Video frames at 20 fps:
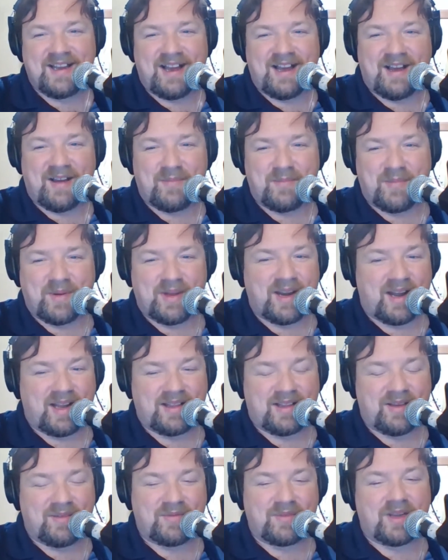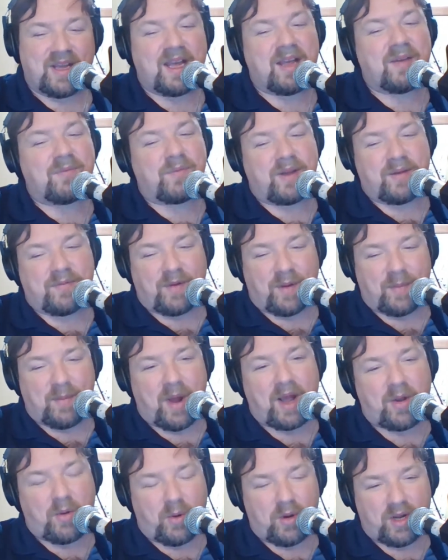But I'd love to, if I'm
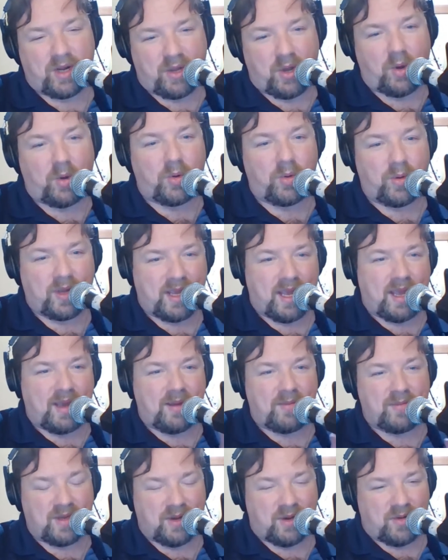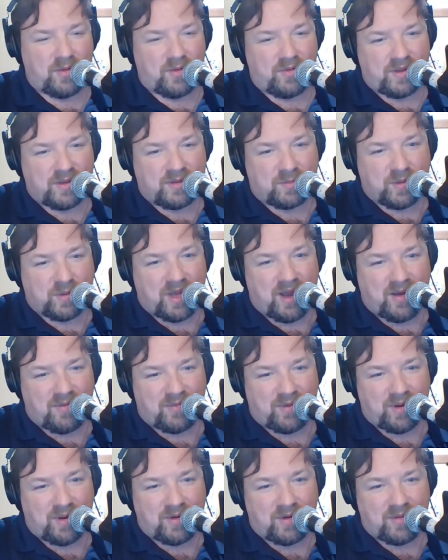not going to go to a game, you know, this
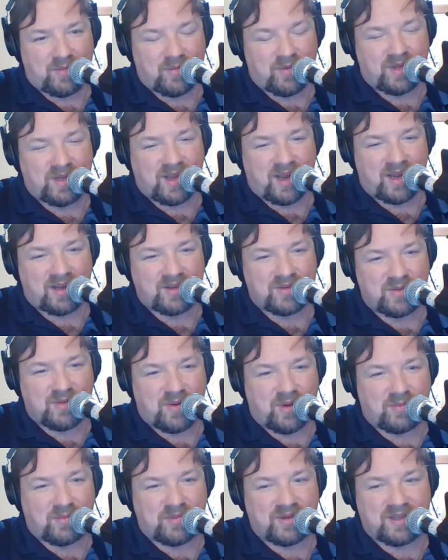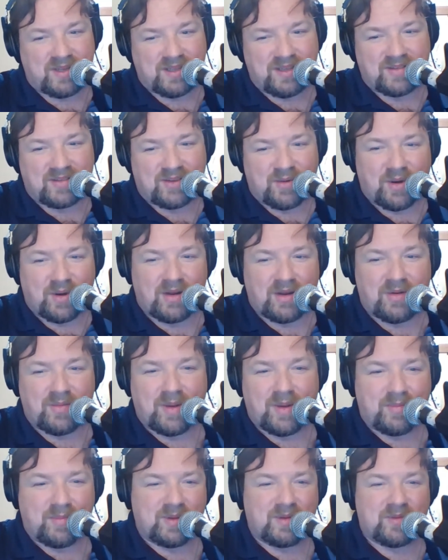playoff run, I do hope to at least go down to
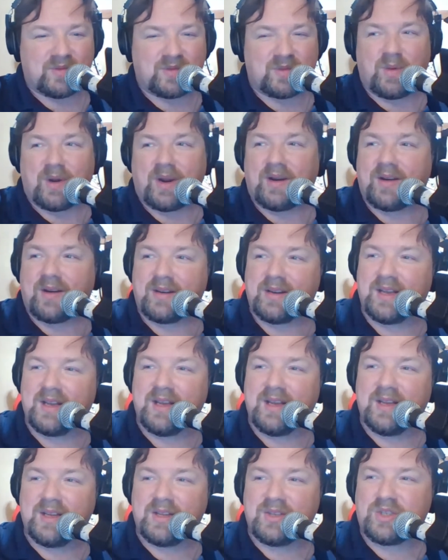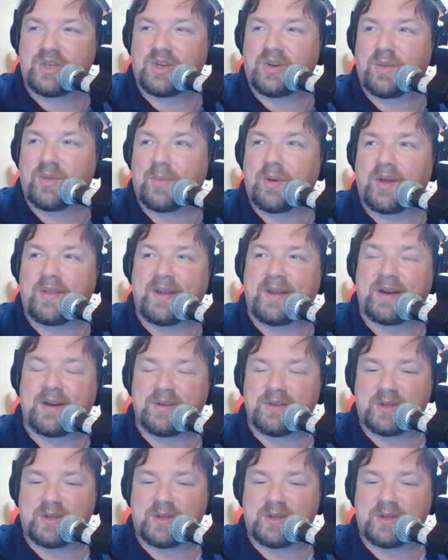Maple Leaf Square and cheer them on there.